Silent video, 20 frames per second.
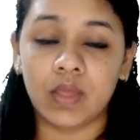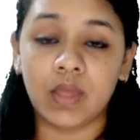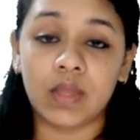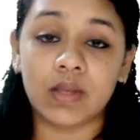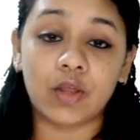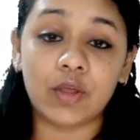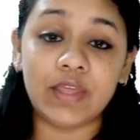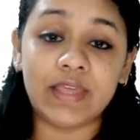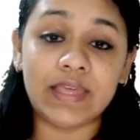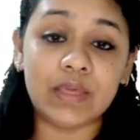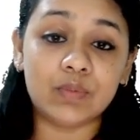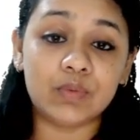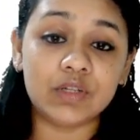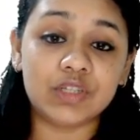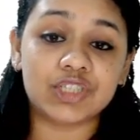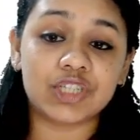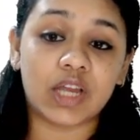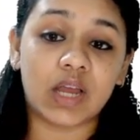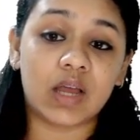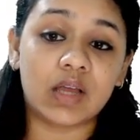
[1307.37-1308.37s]
Now he will
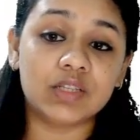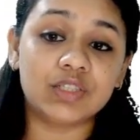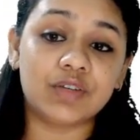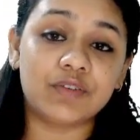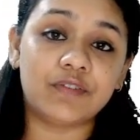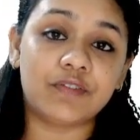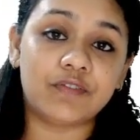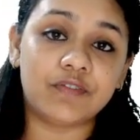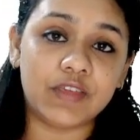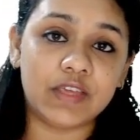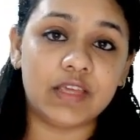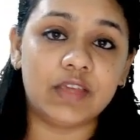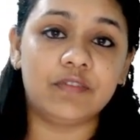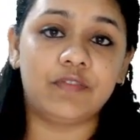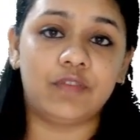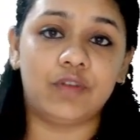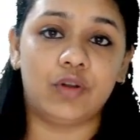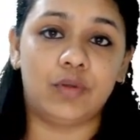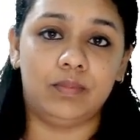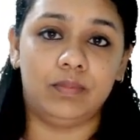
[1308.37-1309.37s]
charge a fee
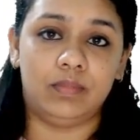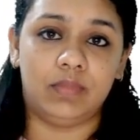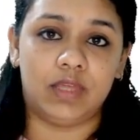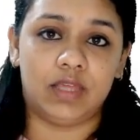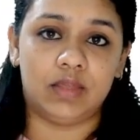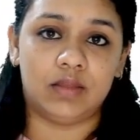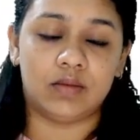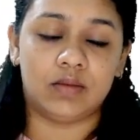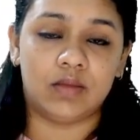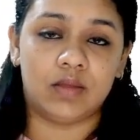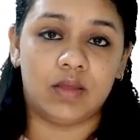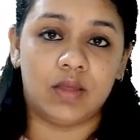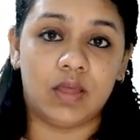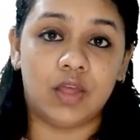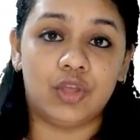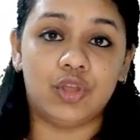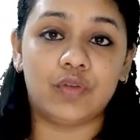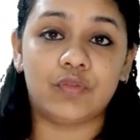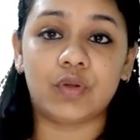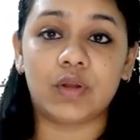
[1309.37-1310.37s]
from me.
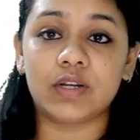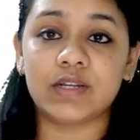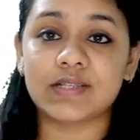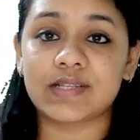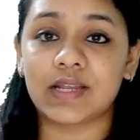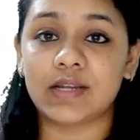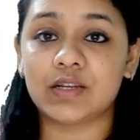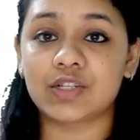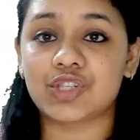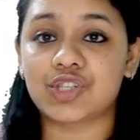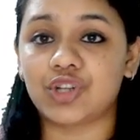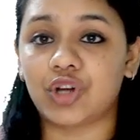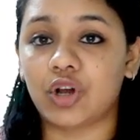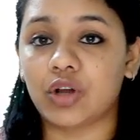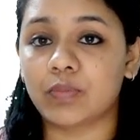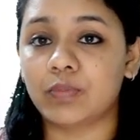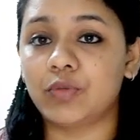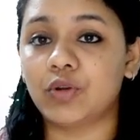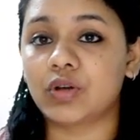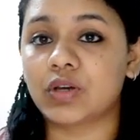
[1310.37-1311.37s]
You have to understand, a
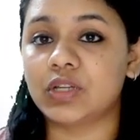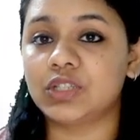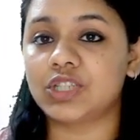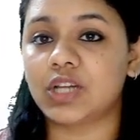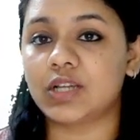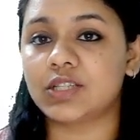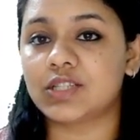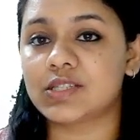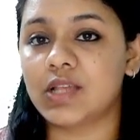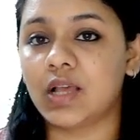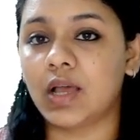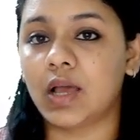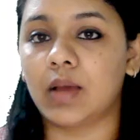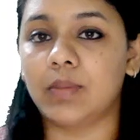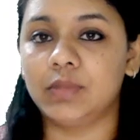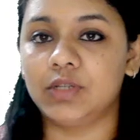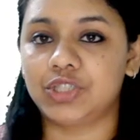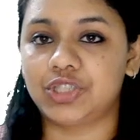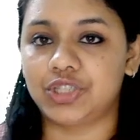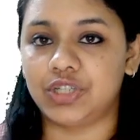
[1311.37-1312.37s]
stockbroker charges a
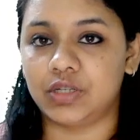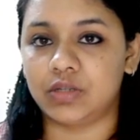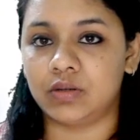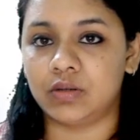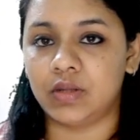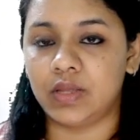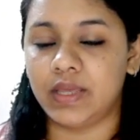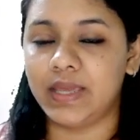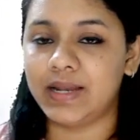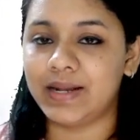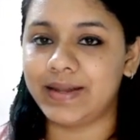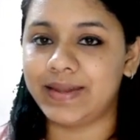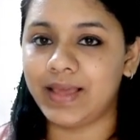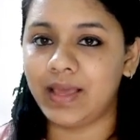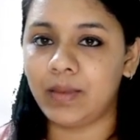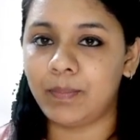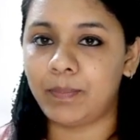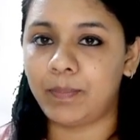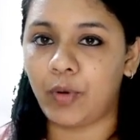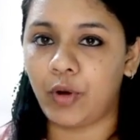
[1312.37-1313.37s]
commission. He'll
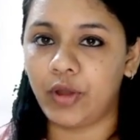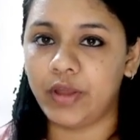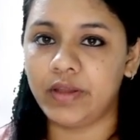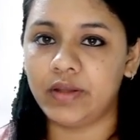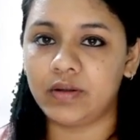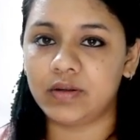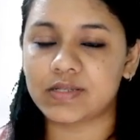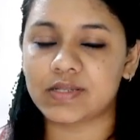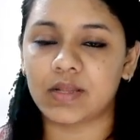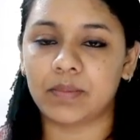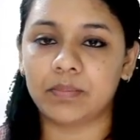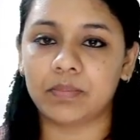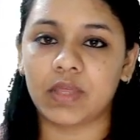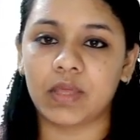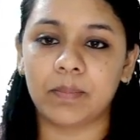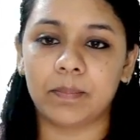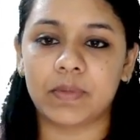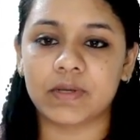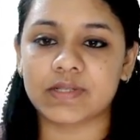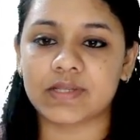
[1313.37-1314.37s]
take point
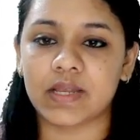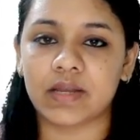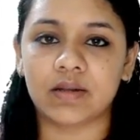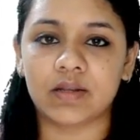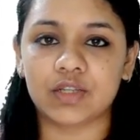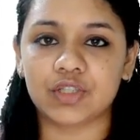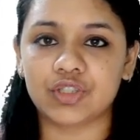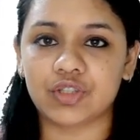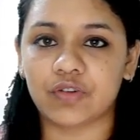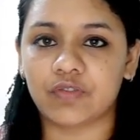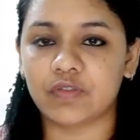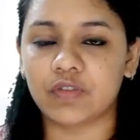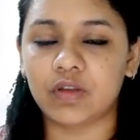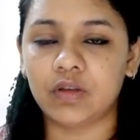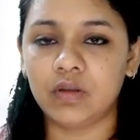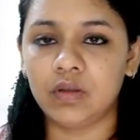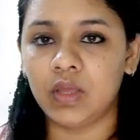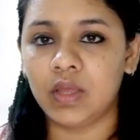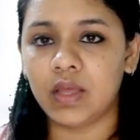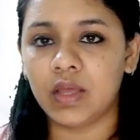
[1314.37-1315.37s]
something percentage of
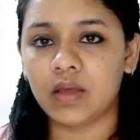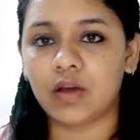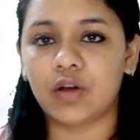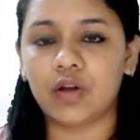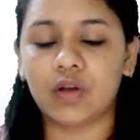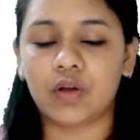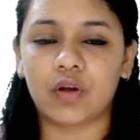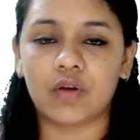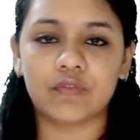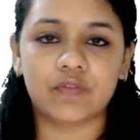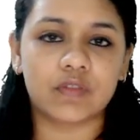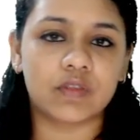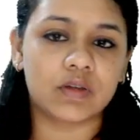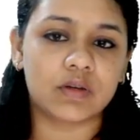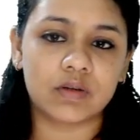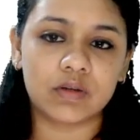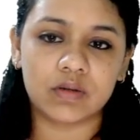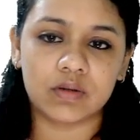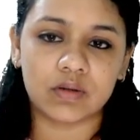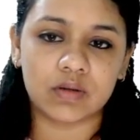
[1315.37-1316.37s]

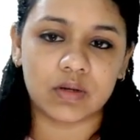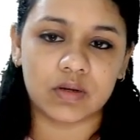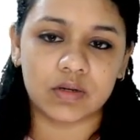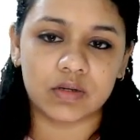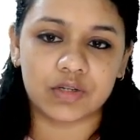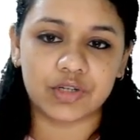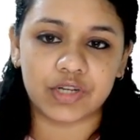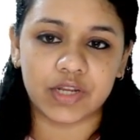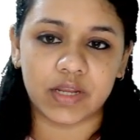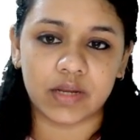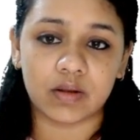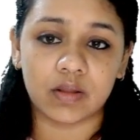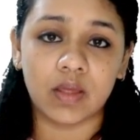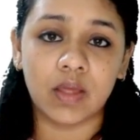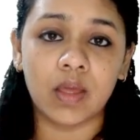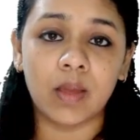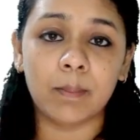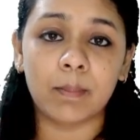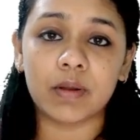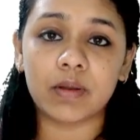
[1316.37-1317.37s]
the trade.
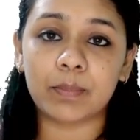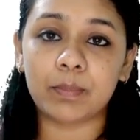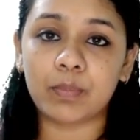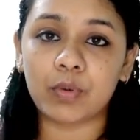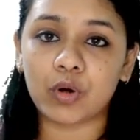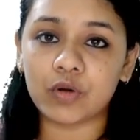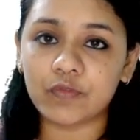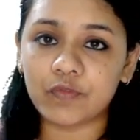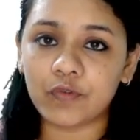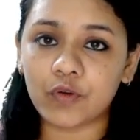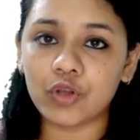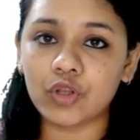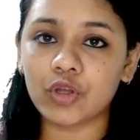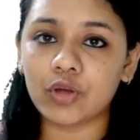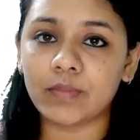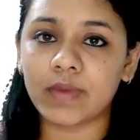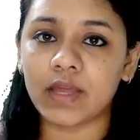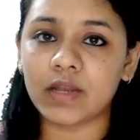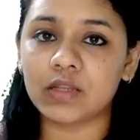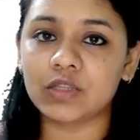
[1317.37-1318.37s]
But a portfolio
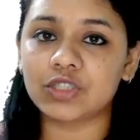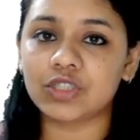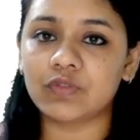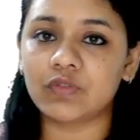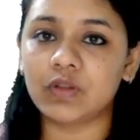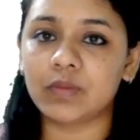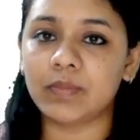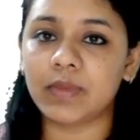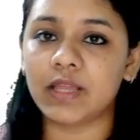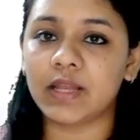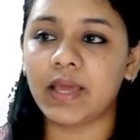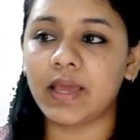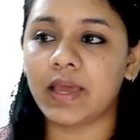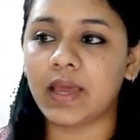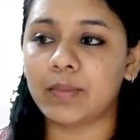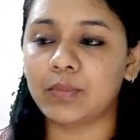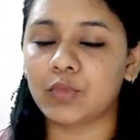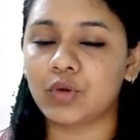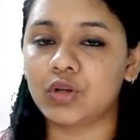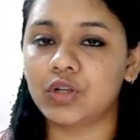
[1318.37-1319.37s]
manager will be like,
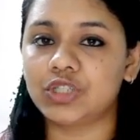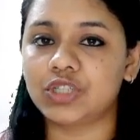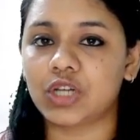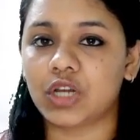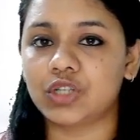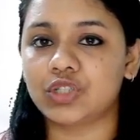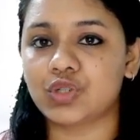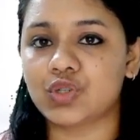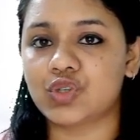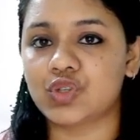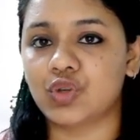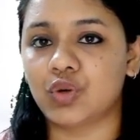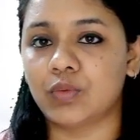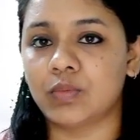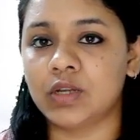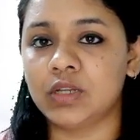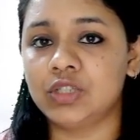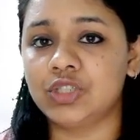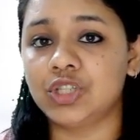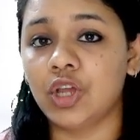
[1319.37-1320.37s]
I'm going to charge you so
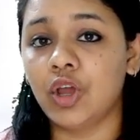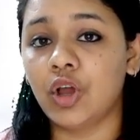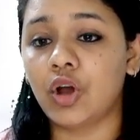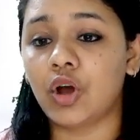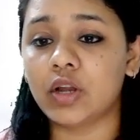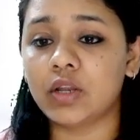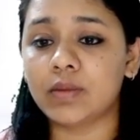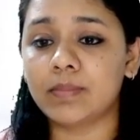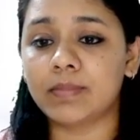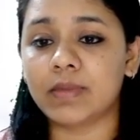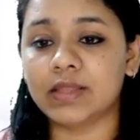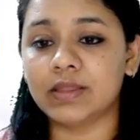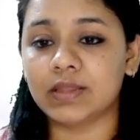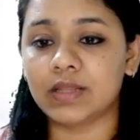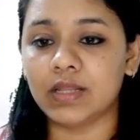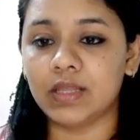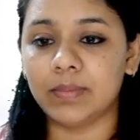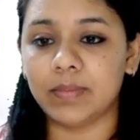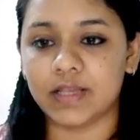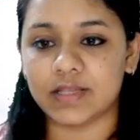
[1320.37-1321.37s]
much on a
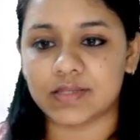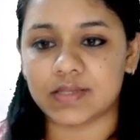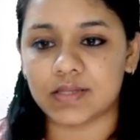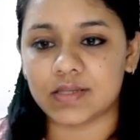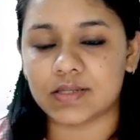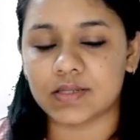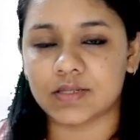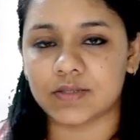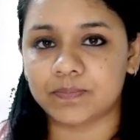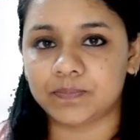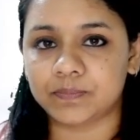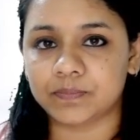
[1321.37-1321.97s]
monthly basis.